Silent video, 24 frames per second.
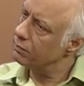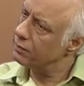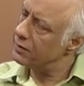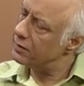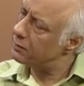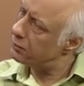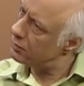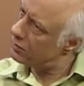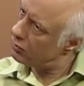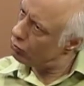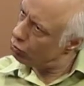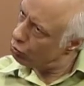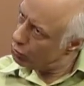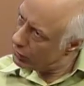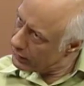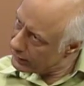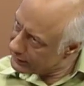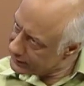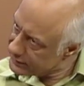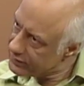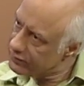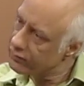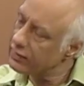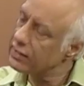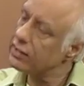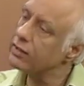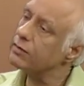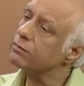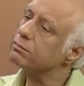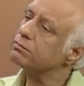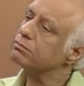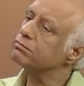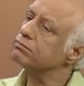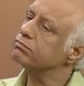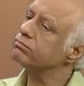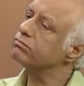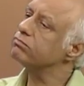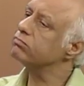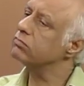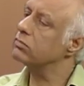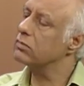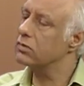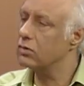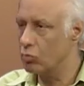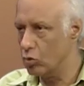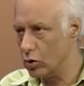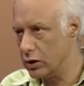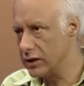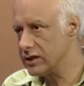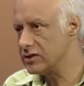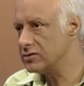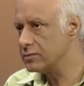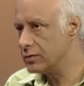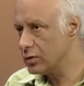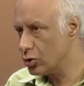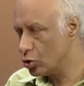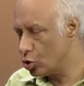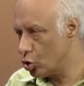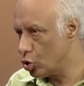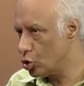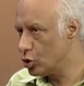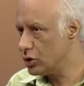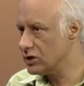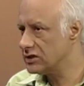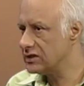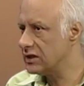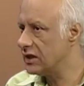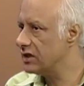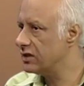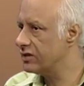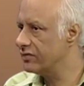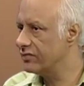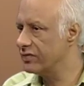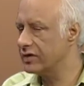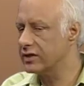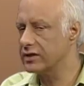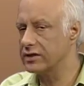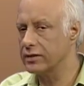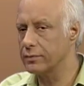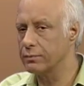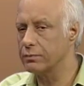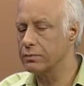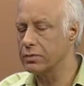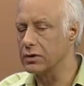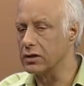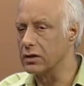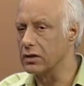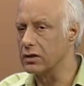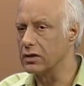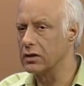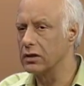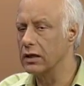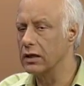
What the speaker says: people will develop what has been called a scientific temper.